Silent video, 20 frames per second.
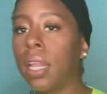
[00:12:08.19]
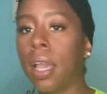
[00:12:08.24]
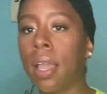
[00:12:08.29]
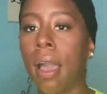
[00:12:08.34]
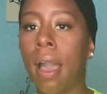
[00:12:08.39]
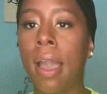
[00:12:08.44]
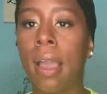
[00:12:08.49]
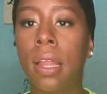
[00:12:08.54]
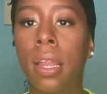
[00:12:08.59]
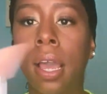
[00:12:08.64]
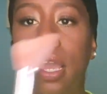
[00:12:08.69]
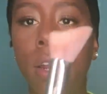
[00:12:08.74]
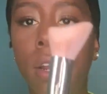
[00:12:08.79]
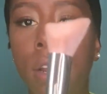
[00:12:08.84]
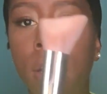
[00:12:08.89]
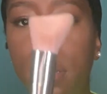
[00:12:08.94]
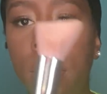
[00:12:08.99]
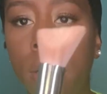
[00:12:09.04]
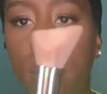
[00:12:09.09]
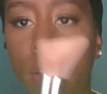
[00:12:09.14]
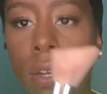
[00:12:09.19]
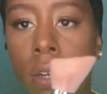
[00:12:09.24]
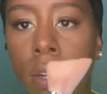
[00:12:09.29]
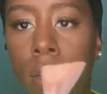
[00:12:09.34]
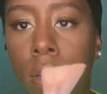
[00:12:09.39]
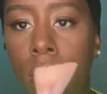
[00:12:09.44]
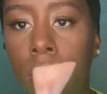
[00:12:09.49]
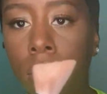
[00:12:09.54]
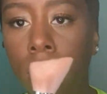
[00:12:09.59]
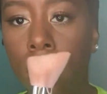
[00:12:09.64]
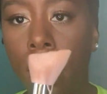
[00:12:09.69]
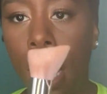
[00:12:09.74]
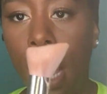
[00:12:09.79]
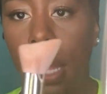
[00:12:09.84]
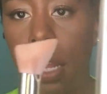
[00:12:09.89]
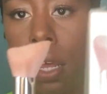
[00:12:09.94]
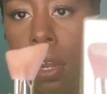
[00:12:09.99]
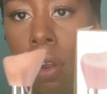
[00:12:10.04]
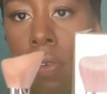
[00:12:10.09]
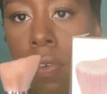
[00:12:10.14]
like highlighter
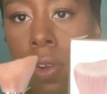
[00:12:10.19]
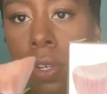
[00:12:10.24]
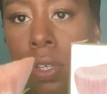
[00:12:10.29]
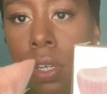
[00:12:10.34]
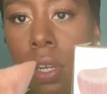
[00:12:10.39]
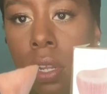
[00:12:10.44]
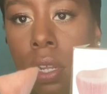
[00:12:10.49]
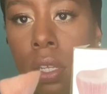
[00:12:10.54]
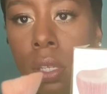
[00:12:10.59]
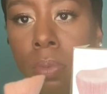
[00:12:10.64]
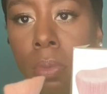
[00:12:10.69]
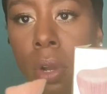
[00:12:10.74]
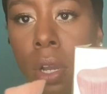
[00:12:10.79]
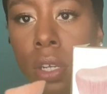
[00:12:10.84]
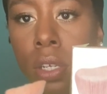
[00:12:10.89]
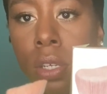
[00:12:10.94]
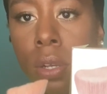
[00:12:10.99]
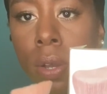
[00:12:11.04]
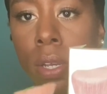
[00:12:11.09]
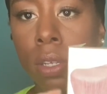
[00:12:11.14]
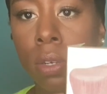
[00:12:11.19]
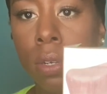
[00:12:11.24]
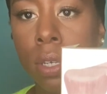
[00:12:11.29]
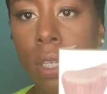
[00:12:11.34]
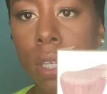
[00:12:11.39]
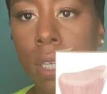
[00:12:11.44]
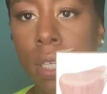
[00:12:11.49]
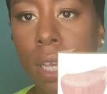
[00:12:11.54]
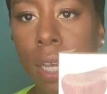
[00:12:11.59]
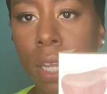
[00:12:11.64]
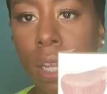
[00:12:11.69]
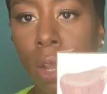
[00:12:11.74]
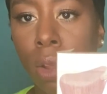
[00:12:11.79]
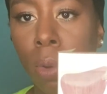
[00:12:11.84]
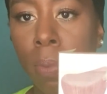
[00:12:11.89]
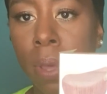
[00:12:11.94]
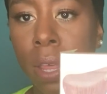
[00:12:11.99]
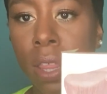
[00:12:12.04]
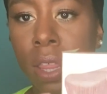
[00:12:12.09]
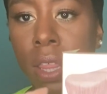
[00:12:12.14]
version of this brush. So as you can see, it's like a
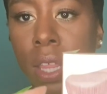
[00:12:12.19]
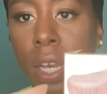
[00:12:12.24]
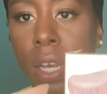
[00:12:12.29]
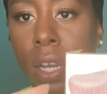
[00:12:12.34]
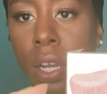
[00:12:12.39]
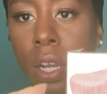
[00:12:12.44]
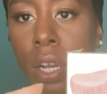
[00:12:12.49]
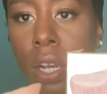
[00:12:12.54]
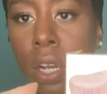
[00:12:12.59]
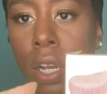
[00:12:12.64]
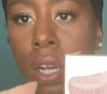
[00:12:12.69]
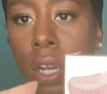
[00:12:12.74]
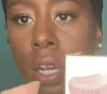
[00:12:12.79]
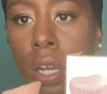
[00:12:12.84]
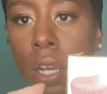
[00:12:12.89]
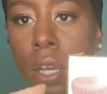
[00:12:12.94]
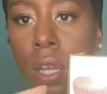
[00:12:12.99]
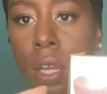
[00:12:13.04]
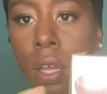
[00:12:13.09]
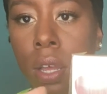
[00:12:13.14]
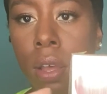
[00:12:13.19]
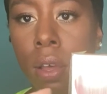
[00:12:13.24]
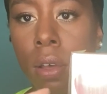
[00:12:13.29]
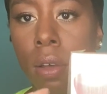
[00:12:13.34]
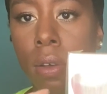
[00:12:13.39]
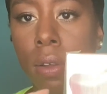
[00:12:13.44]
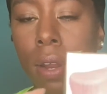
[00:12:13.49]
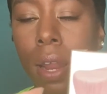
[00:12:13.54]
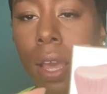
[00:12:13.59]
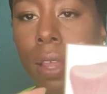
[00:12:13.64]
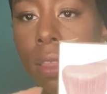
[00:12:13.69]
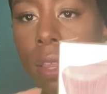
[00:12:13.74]
little bit thicker, not